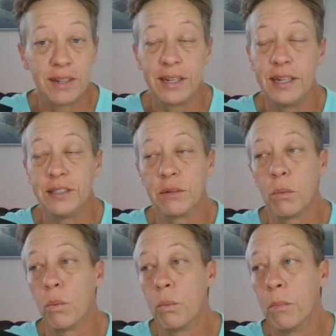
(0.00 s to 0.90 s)
he's
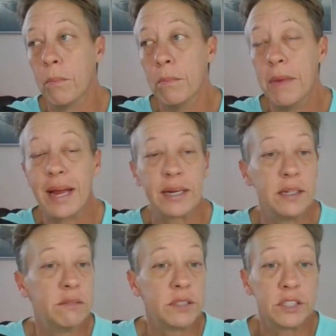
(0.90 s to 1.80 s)
a
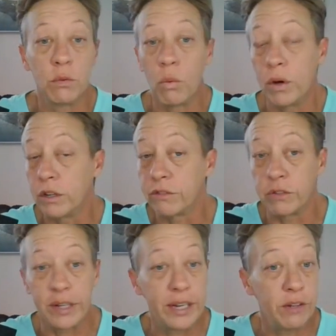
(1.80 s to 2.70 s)
magnificent,
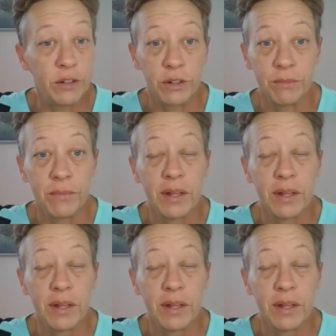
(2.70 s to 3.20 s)
wonderful healer.